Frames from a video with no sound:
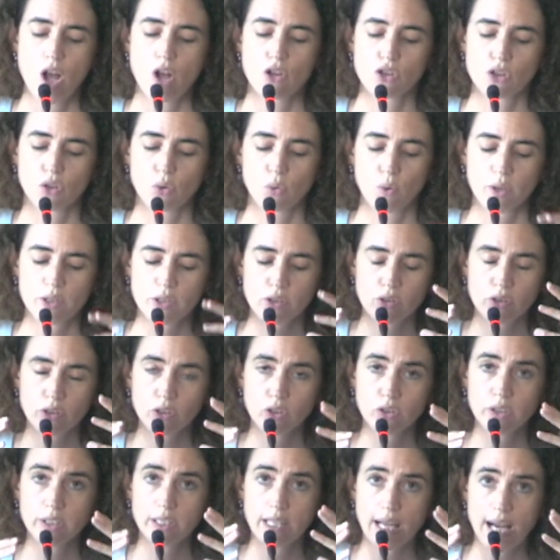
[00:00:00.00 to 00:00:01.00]
So what's going
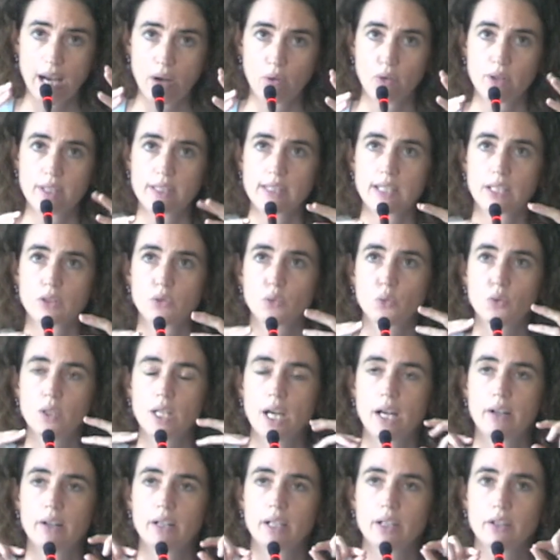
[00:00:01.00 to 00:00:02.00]
on now is that we
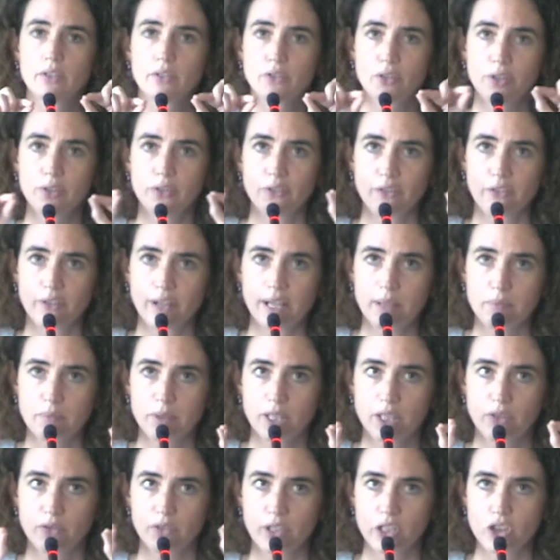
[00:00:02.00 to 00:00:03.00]
are
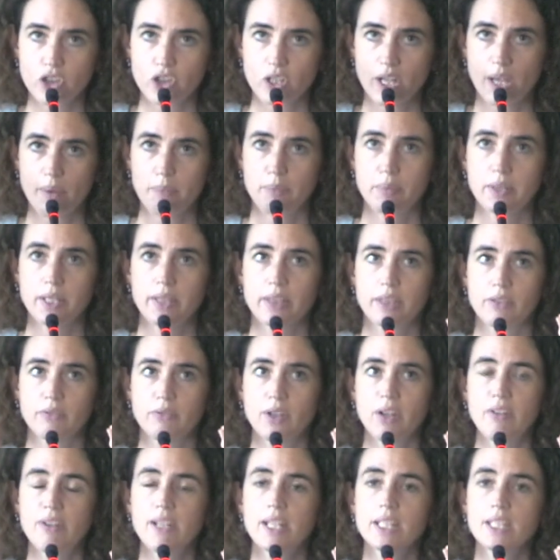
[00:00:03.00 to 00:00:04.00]
reframing, reshaping the
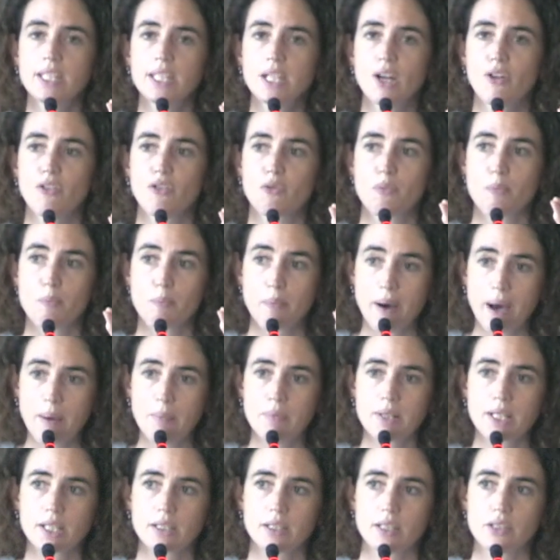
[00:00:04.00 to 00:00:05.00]
very idea of
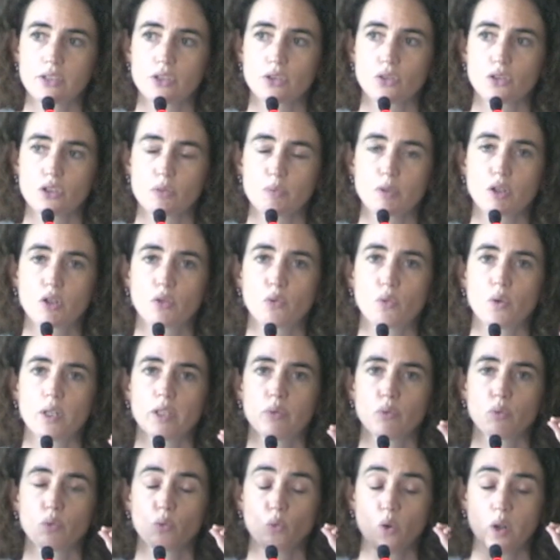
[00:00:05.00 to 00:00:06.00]
public discourse, because
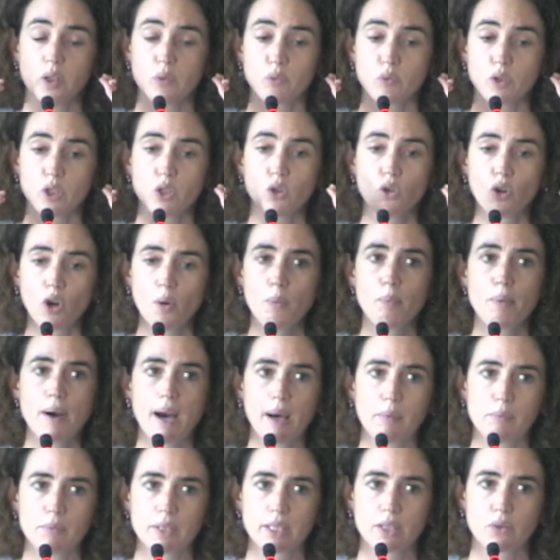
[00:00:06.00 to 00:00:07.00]
when we go
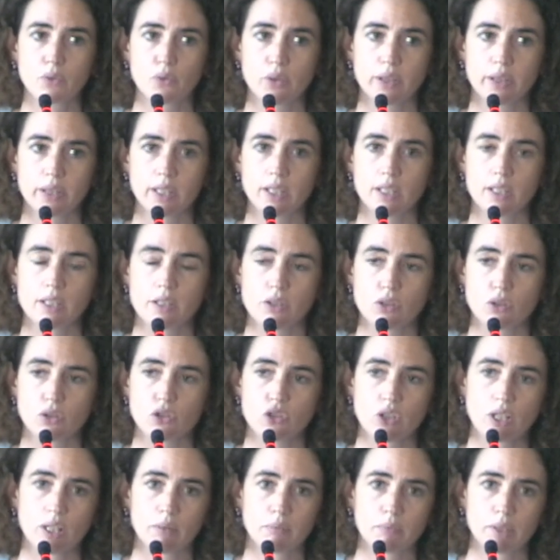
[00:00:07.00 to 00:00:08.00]
public within the
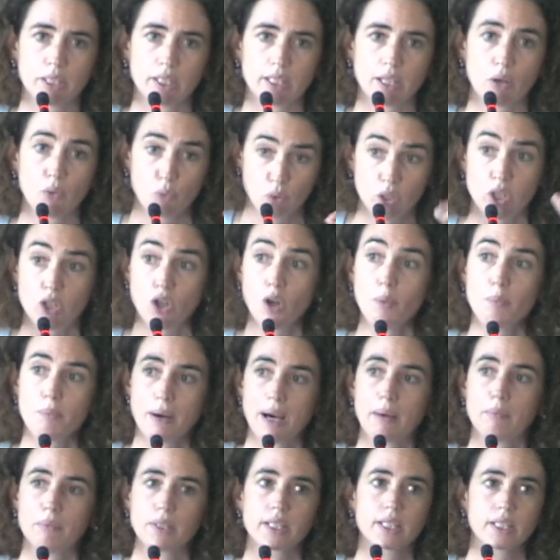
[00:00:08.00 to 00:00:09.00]
social media, we go
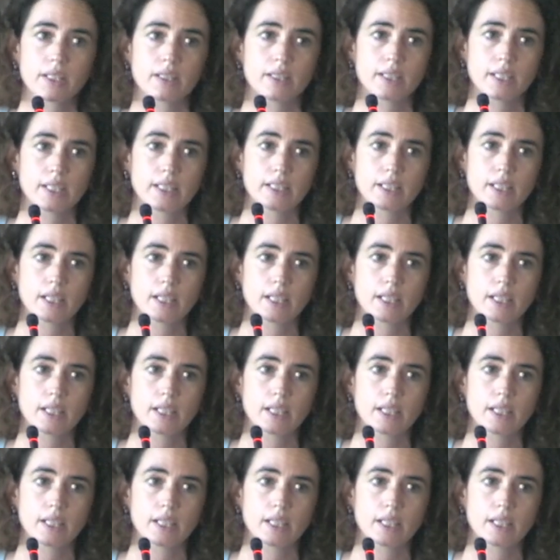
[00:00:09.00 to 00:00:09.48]
public indeed.